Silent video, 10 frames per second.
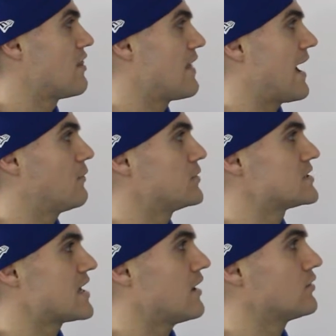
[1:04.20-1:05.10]
that would
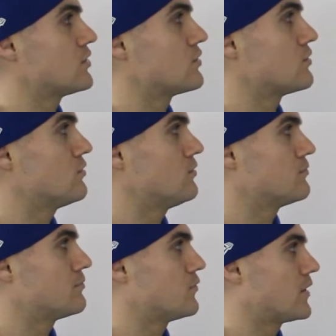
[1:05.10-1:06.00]
tell you
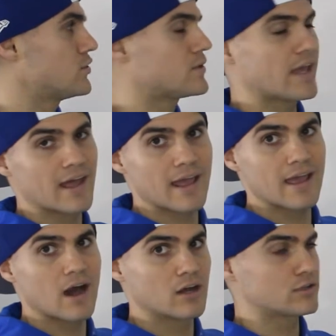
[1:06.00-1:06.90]
when you get
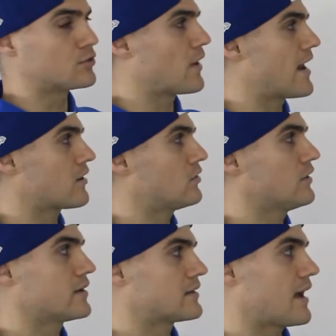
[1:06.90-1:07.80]
a ugly radical
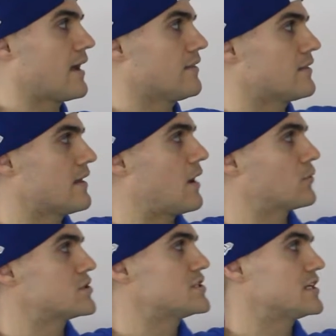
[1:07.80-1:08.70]
like that, that
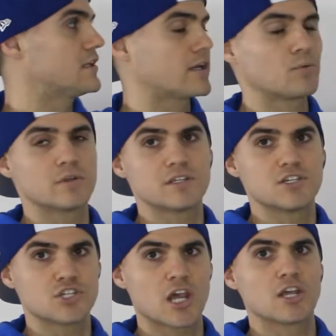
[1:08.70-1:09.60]
we're dealing with
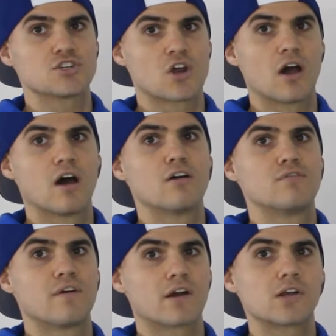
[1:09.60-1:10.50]
the change
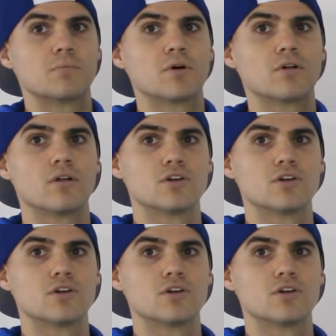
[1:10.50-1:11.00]
of variable